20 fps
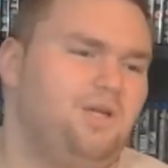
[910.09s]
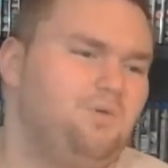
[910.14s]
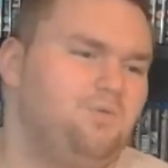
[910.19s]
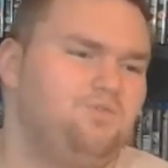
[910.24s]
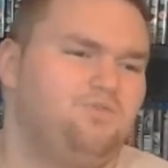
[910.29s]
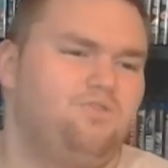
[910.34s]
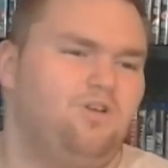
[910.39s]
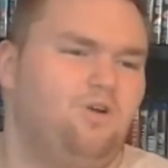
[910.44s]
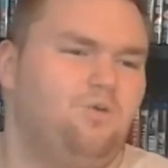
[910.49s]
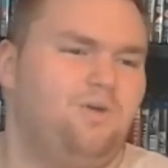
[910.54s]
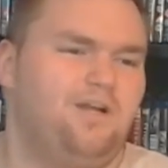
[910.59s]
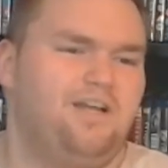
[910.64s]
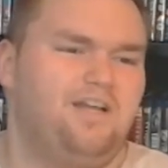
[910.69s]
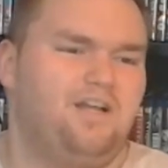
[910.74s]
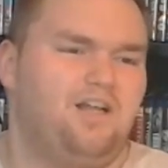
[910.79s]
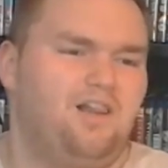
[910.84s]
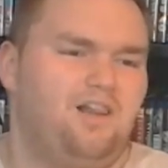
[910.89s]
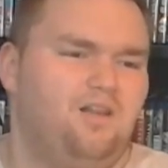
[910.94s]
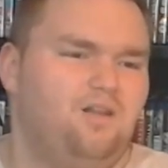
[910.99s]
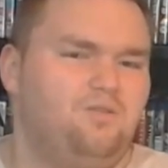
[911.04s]
It was
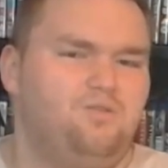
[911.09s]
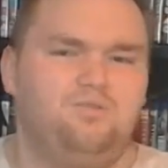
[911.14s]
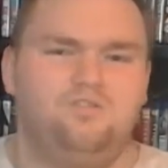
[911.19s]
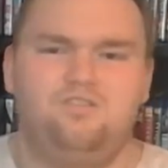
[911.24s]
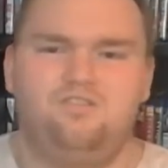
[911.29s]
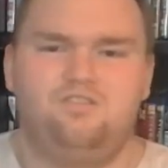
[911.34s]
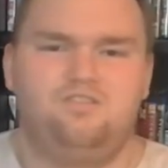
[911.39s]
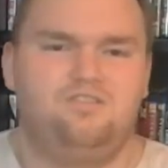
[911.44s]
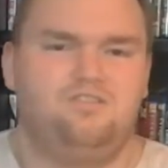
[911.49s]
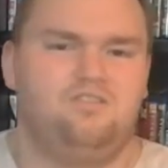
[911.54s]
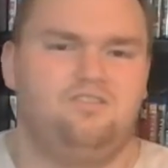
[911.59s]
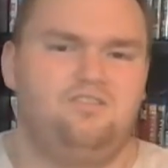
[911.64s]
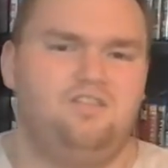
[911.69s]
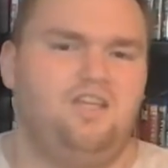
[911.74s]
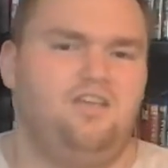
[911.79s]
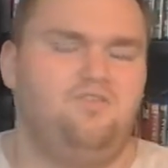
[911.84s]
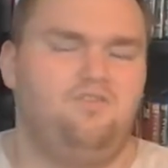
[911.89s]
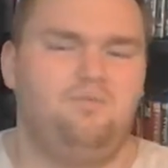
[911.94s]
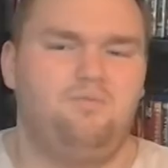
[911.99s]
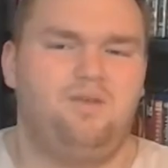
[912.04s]
nowhere close
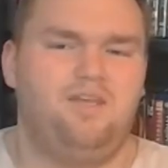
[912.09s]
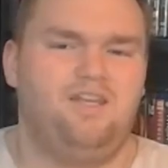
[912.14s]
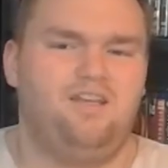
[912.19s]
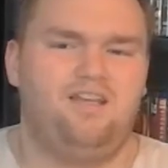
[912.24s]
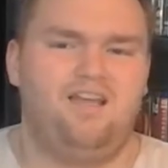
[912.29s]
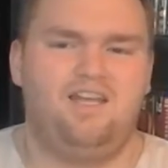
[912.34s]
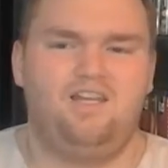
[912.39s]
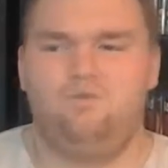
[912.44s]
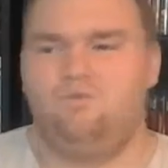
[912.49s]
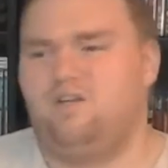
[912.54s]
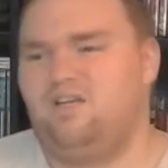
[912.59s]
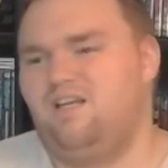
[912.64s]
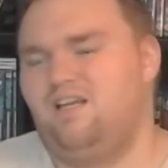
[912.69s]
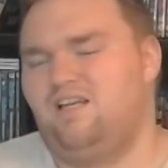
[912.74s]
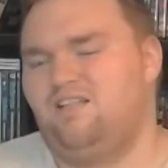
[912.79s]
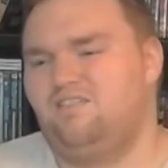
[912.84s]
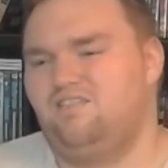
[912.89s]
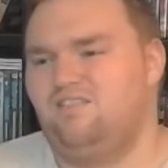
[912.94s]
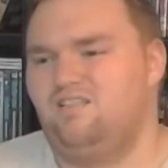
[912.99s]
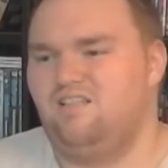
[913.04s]
to even being anywhere
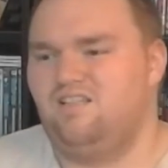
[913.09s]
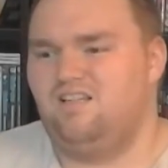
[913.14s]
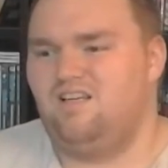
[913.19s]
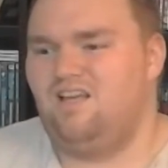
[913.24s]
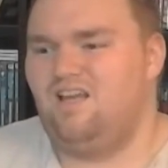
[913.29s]
as